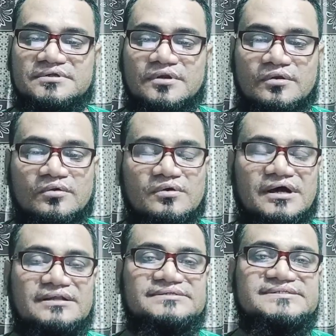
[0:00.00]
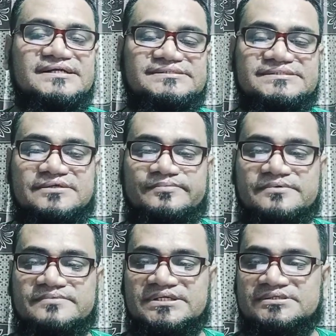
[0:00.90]
local search engine
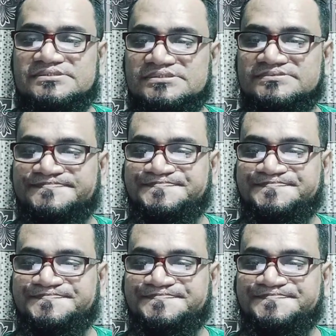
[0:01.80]
optimization